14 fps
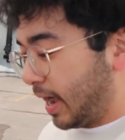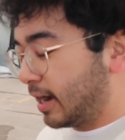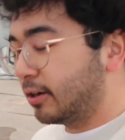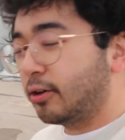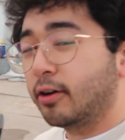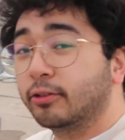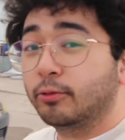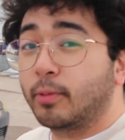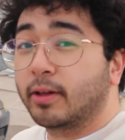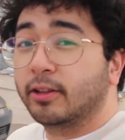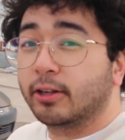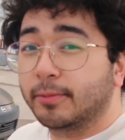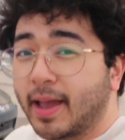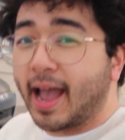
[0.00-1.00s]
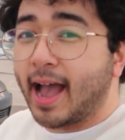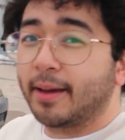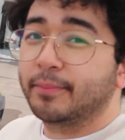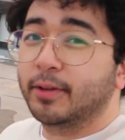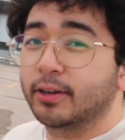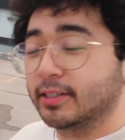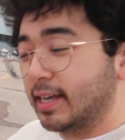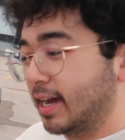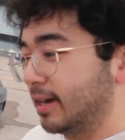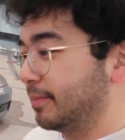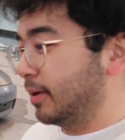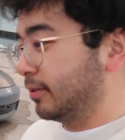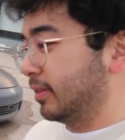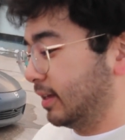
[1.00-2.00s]
I don't know whether to be happy or sad
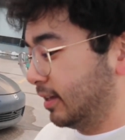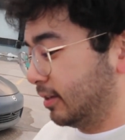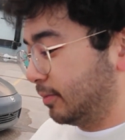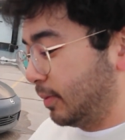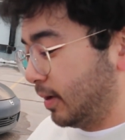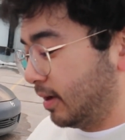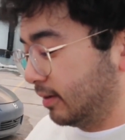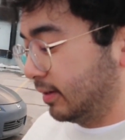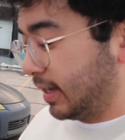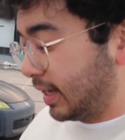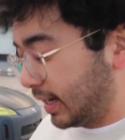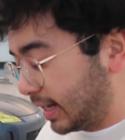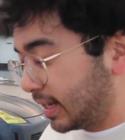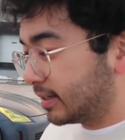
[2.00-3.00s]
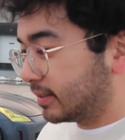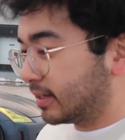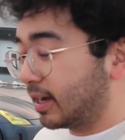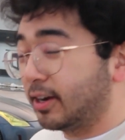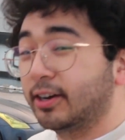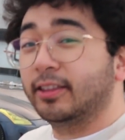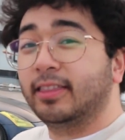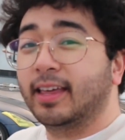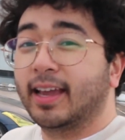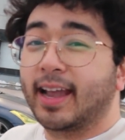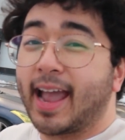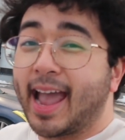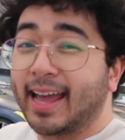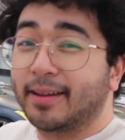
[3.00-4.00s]
about this, because it is a good
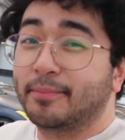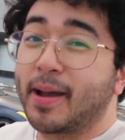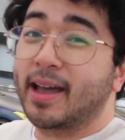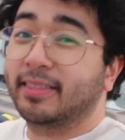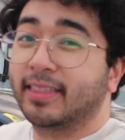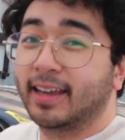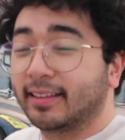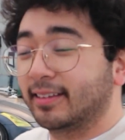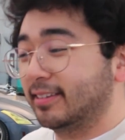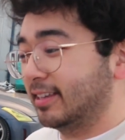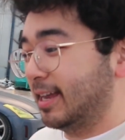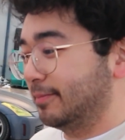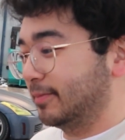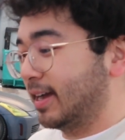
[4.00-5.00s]
thing and a bad thing at the same